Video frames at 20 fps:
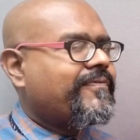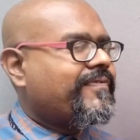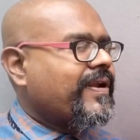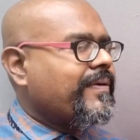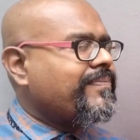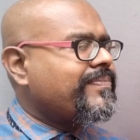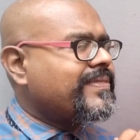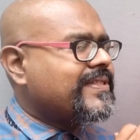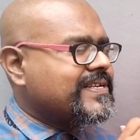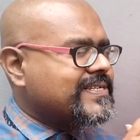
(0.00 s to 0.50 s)

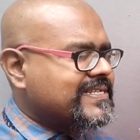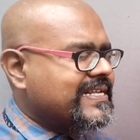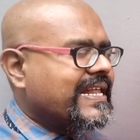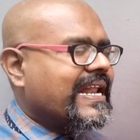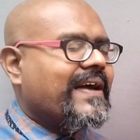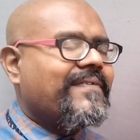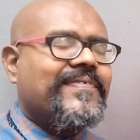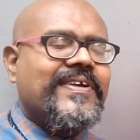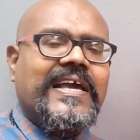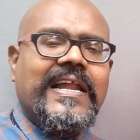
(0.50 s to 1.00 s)
From this
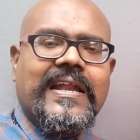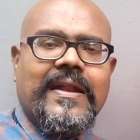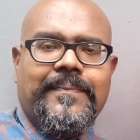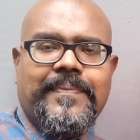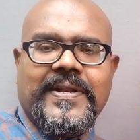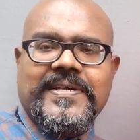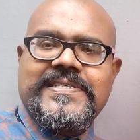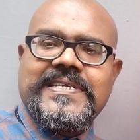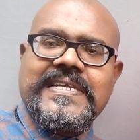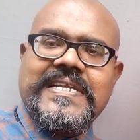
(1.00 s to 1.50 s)
graphical
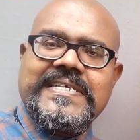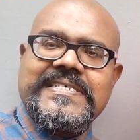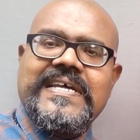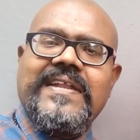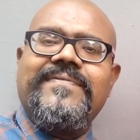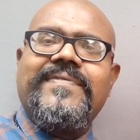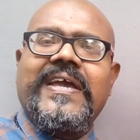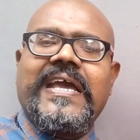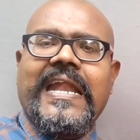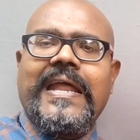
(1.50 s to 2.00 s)

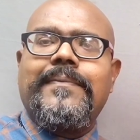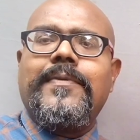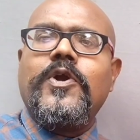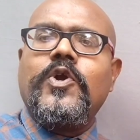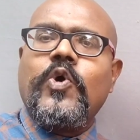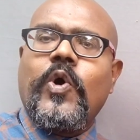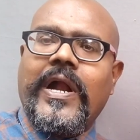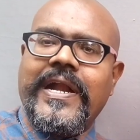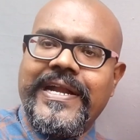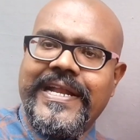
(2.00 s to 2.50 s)
representation, we can
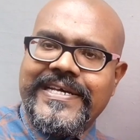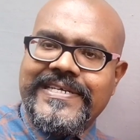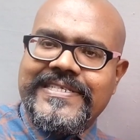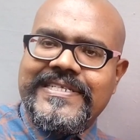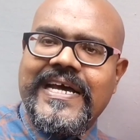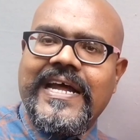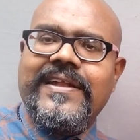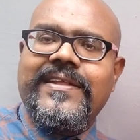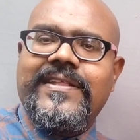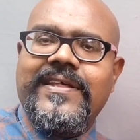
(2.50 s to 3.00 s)
able to
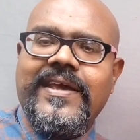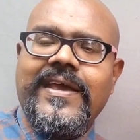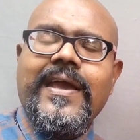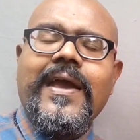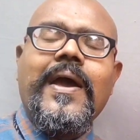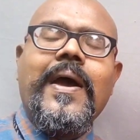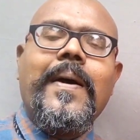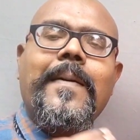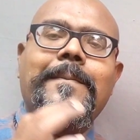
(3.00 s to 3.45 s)
understand the